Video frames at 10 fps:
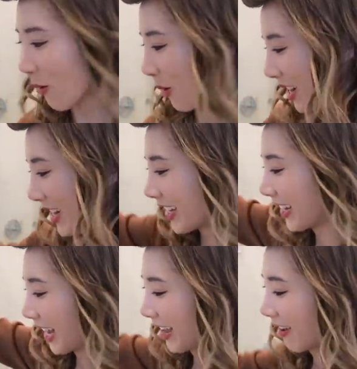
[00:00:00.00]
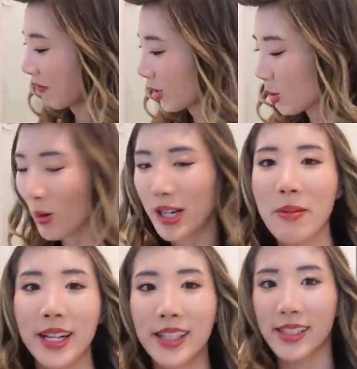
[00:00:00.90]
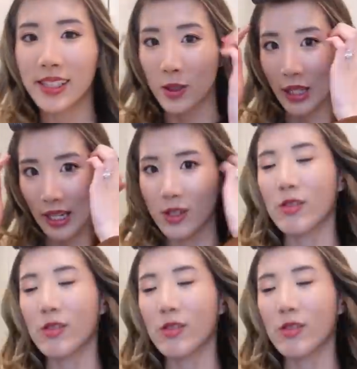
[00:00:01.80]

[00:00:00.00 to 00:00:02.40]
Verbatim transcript: four forty. I have twenty minutes to get